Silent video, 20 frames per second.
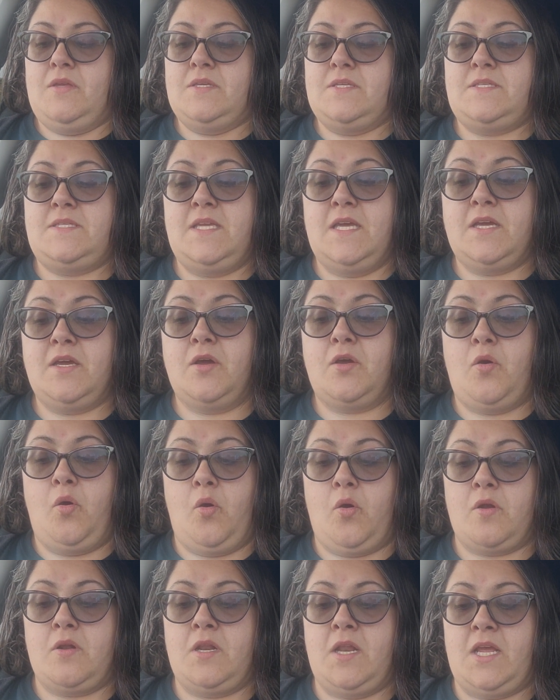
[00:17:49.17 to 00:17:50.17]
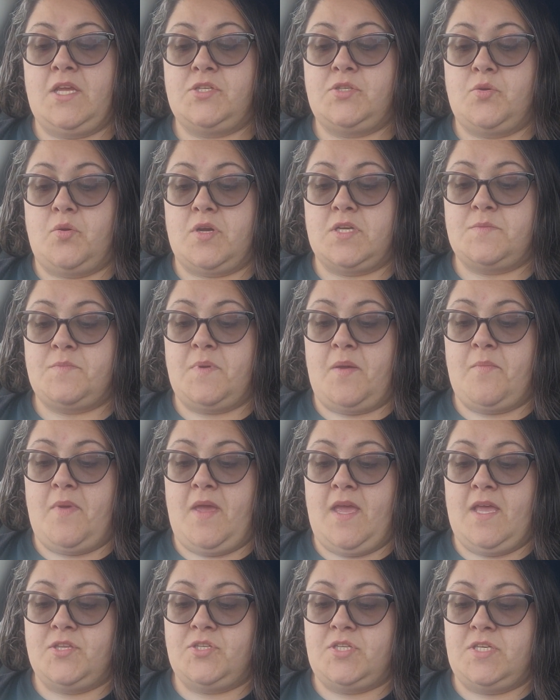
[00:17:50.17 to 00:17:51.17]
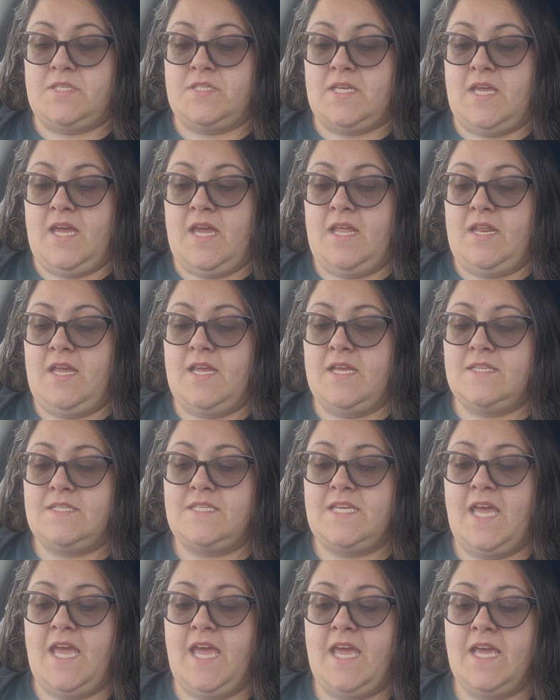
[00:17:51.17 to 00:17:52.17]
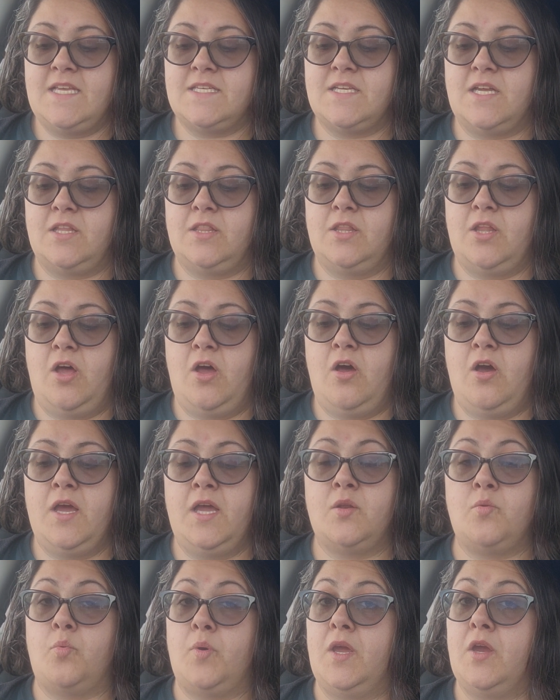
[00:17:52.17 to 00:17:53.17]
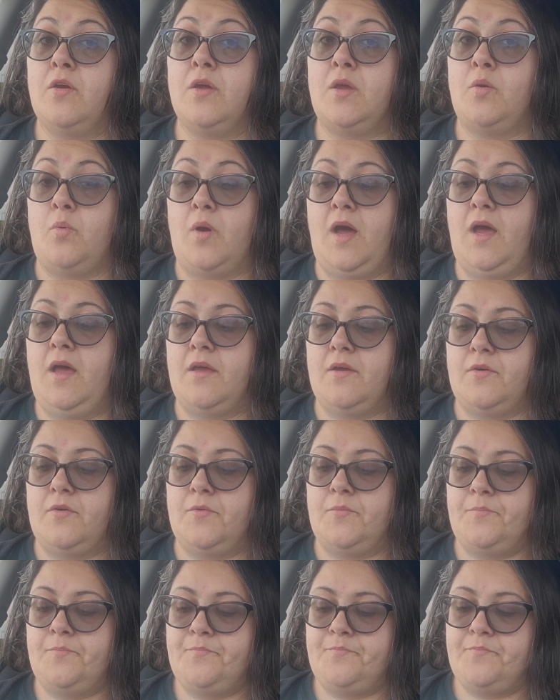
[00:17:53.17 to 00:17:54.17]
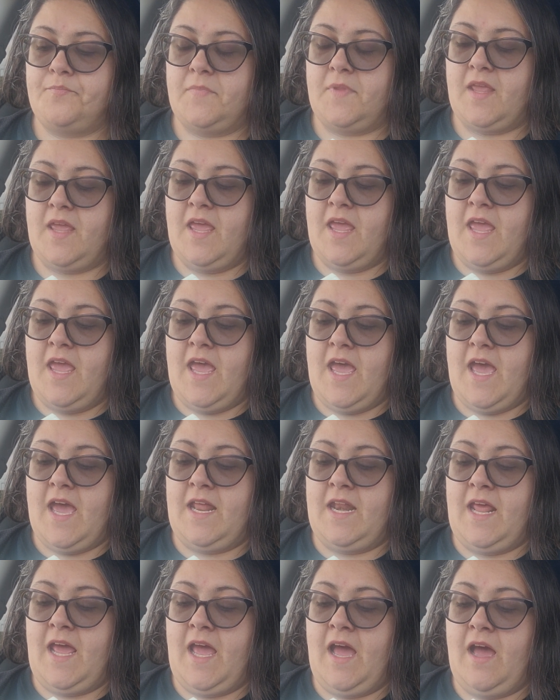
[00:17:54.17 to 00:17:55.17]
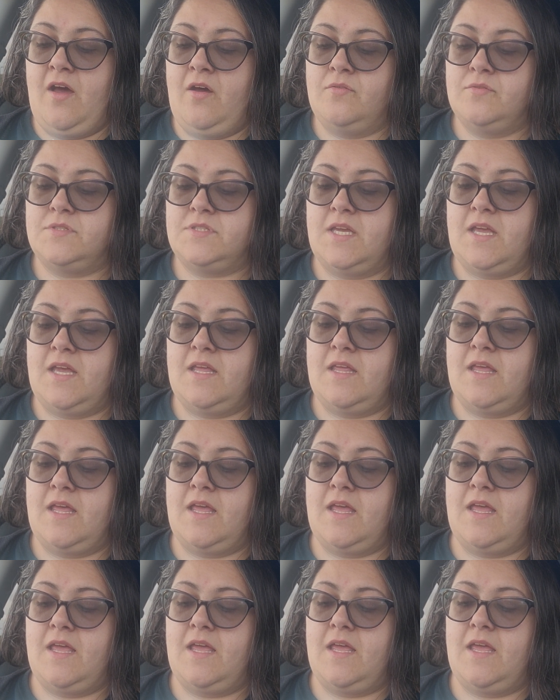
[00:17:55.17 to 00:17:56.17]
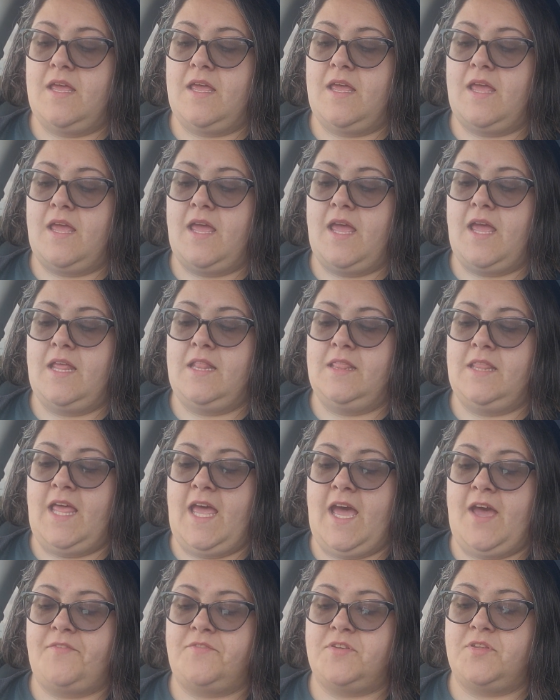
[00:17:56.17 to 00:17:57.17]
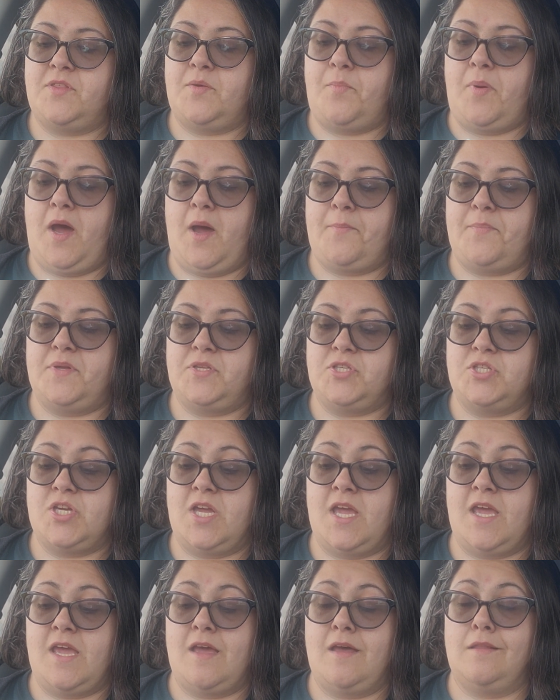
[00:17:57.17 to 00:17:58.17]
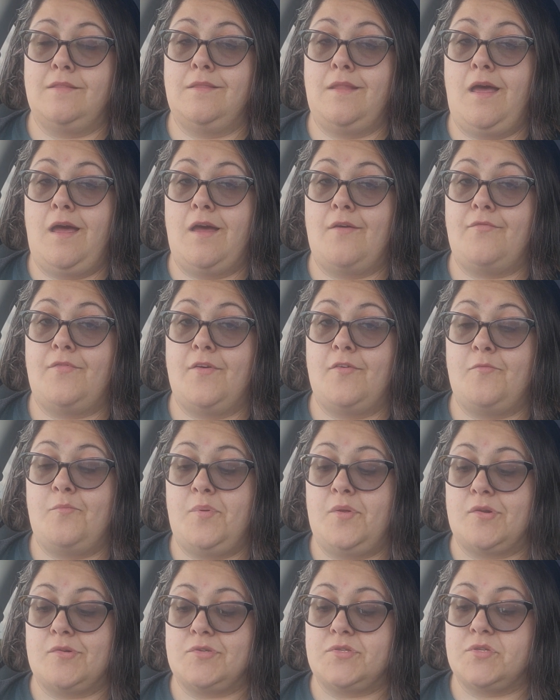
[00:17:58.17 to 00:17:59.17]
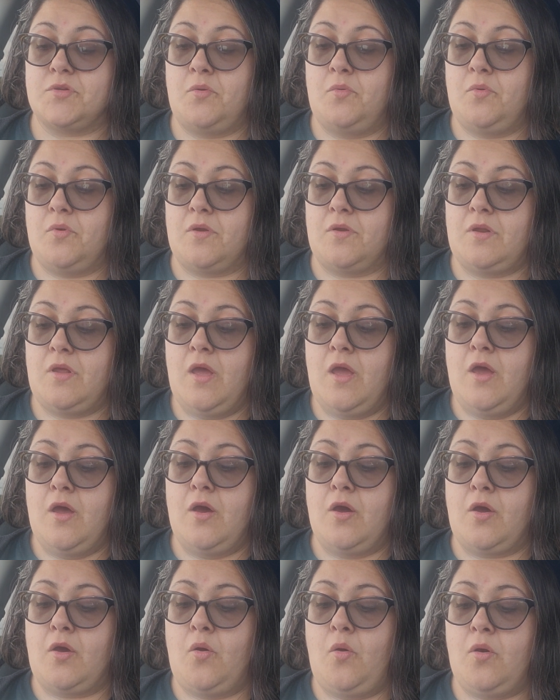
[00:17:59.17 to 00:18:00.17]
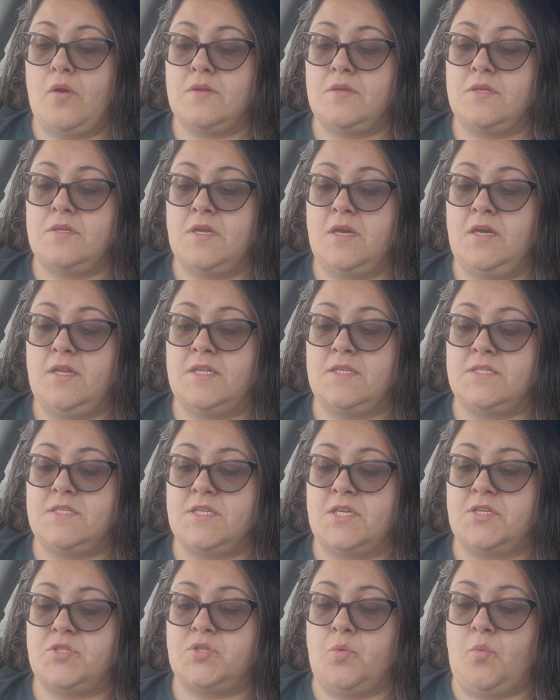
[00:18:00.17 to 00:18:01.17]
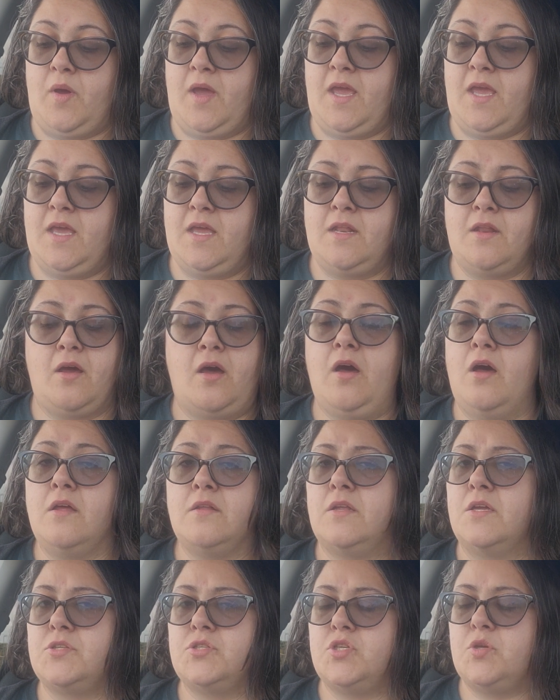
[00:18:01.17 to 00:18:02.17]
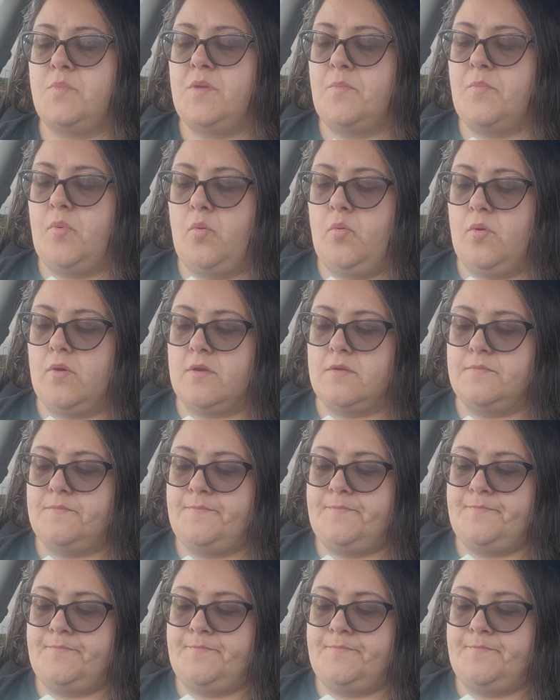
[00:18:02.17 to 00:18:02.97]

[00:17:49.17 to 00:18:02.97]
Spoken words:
Sick a courtin' as yours, my man, she said, takes a long and weary while. And out and laughed the popinjay, a laugh of bitter scorn. A courtin' done in such a way, it ought not to be borne.